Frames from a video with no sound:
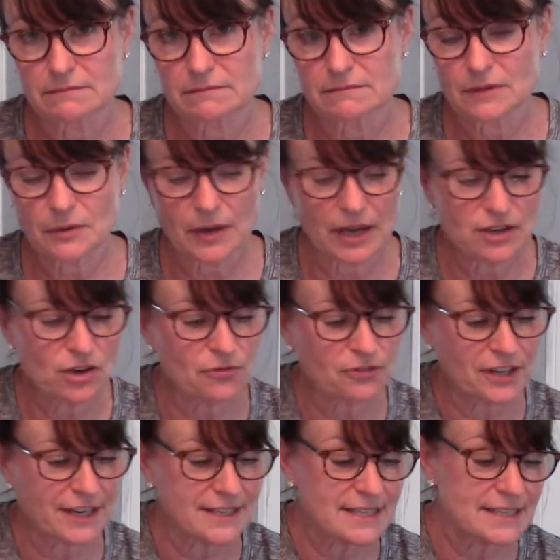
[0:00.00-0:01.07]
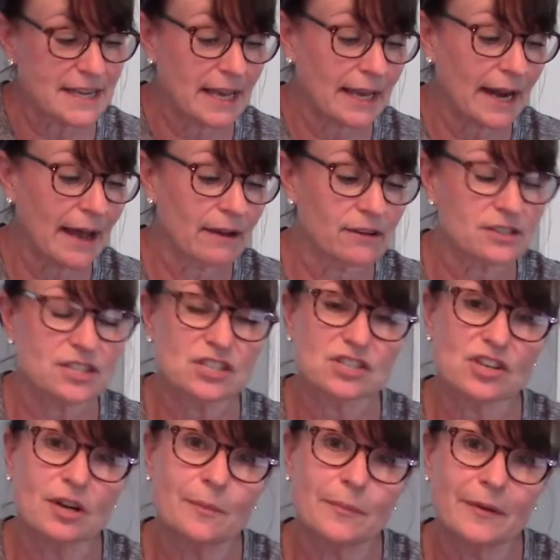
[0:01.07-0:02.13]
Okay, don't forget to take it out because it's
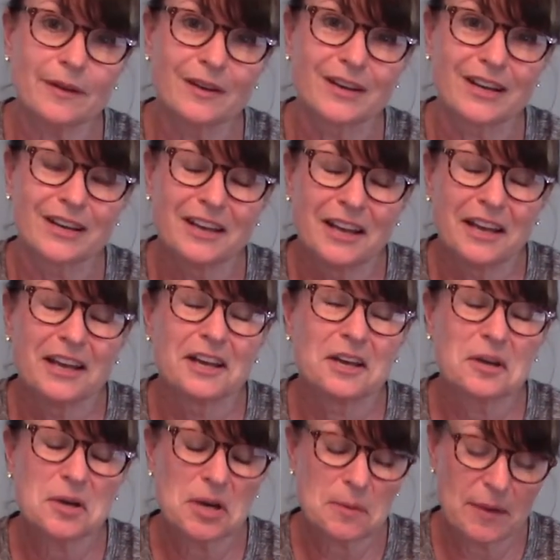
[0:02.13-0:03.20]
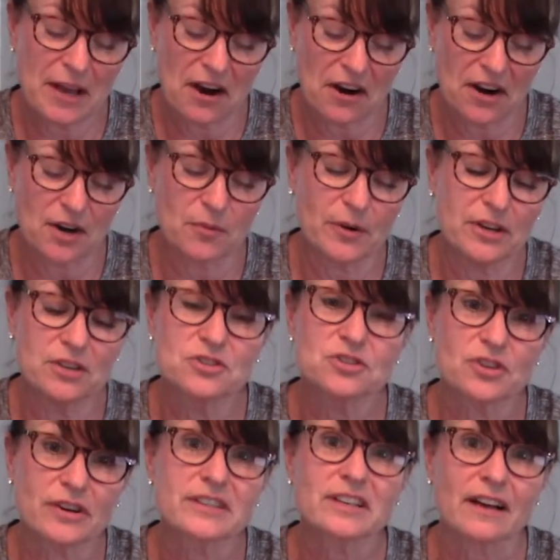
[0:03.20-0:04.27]
going to be hard when you
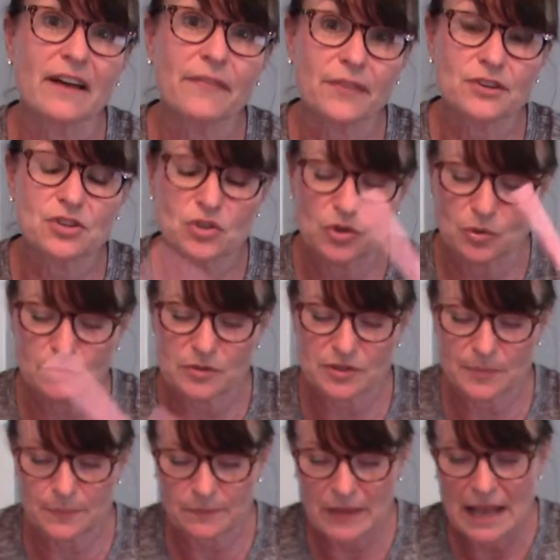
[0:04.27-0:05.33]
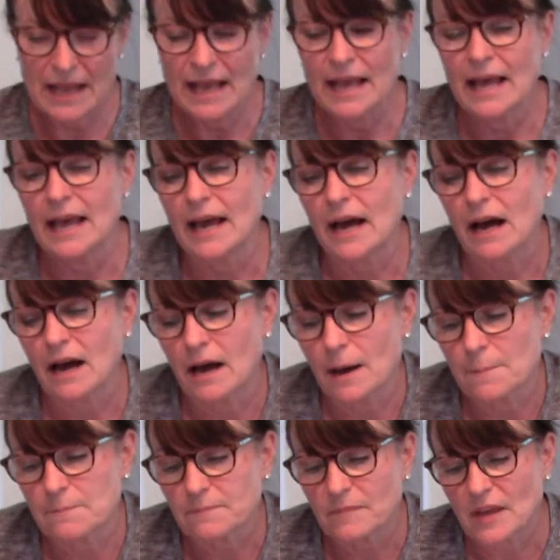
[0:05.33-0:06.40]
start to cut the tubes.
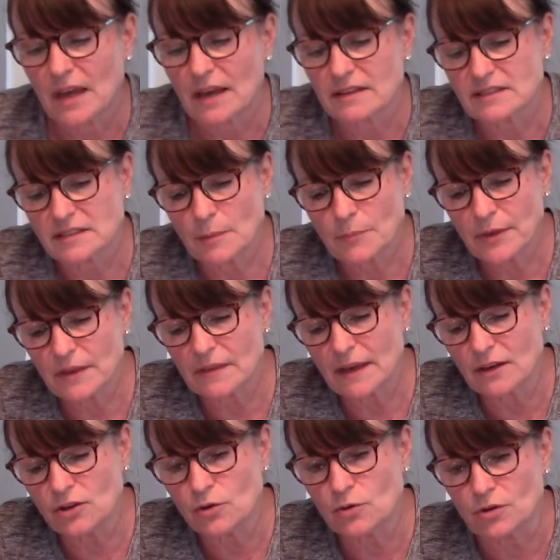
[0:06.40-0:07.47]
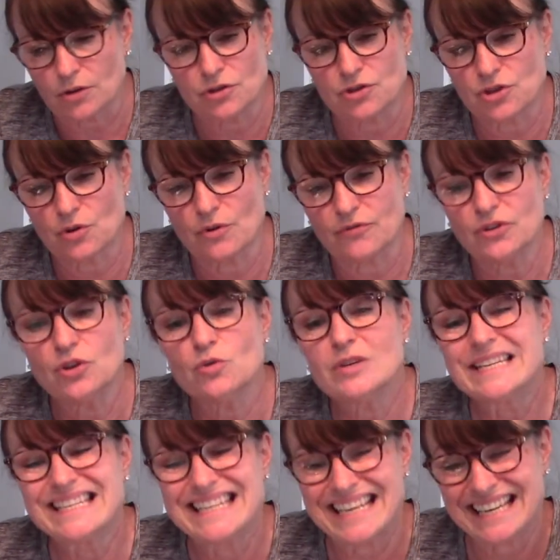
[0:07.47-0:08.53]
Something that you could do if you
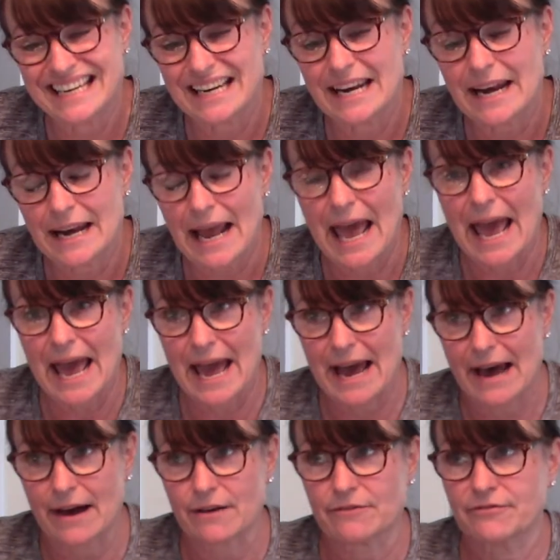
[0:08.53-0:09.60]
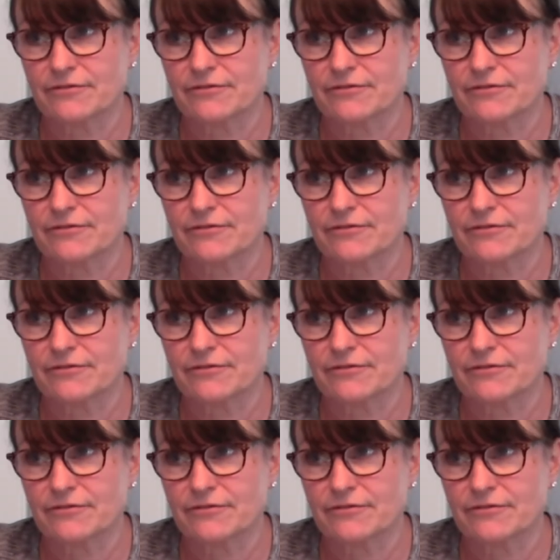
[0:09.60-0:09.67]
didn't have